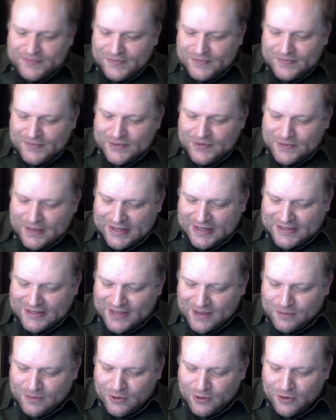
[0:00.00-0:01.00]
which we can
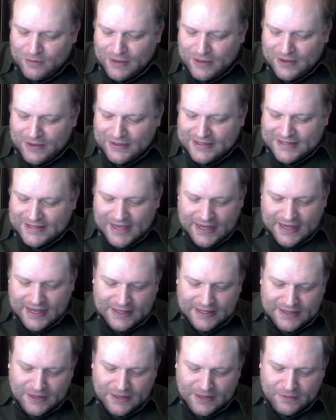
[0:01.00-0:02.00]
talk more about in a second.
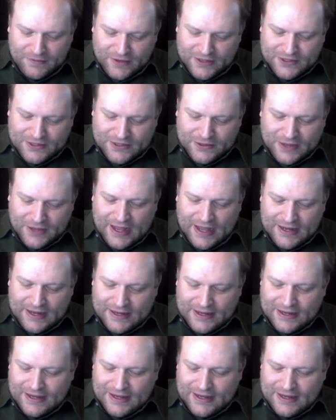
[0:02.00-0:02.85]
And then we've also got,